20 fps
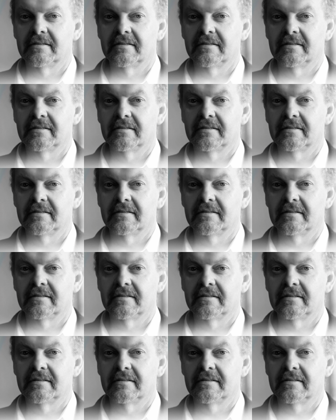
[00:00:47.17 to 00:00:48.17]

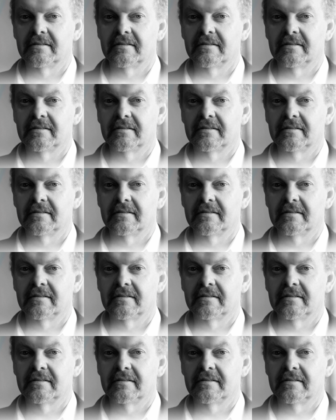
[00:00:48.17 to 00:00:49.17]

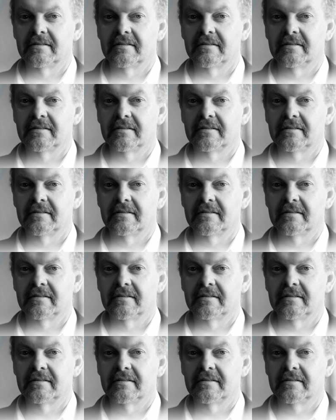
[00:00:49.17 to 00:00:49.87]
[no speech]